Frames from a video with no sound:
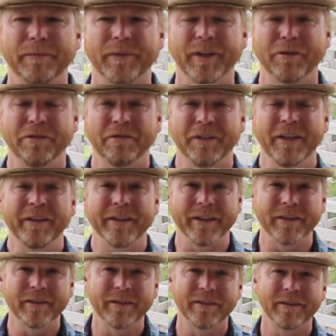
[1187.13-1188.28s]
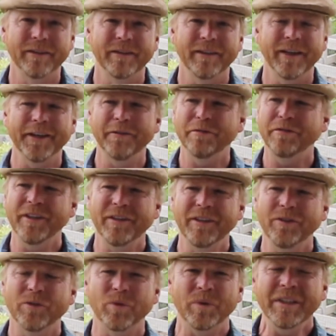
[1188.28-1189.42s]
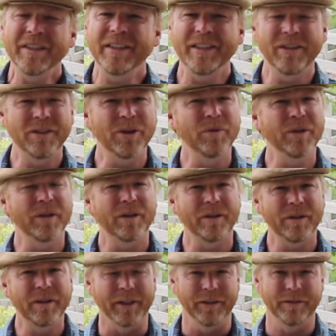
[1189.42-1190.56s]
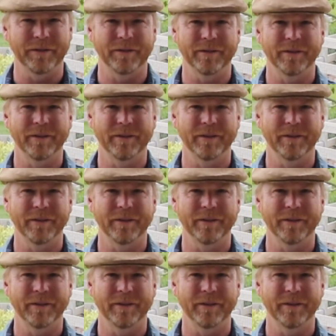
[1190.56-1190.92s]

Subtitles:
a feeling. And feelings really don't hurt us.